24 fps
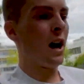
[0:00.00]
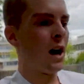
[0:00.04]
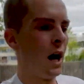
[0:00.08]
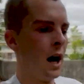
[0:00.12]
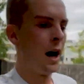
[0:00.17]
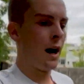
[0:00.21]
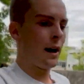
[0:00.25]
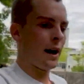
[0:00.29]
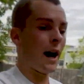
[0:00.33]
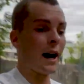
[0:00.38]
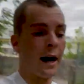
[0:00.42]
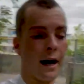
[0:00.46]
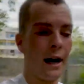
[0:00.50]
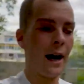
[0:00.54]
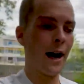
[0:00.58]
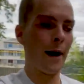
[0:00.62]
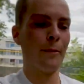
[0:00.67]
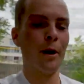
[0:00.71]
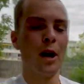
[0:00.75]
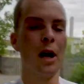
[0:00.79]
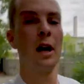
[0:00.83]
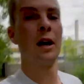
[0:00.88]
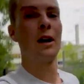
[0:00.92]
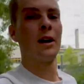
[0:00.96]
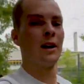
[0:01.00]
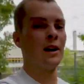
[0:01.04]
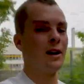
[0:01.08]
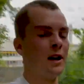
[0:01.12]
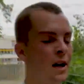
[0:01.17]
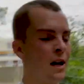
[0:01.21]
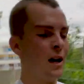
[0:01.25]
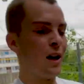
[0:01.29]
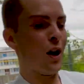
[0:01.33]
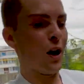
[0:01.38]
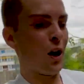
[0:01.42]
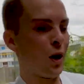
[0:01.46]
yeah, I'm
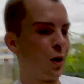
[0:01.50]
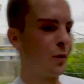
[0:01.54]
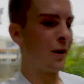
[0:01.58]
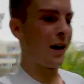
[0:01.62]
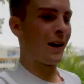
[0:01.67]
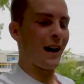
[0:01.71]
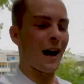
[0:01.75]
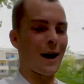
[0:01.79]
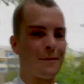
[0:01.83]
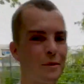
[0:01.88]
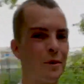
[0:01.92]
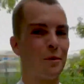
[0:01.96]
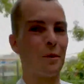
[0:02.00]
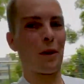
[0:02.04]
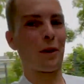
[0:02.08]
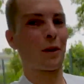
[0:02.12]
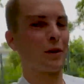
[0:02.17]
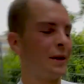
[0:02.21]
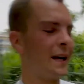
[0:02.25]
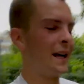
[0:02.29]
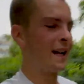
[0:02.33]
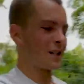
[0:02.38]
really happy with today's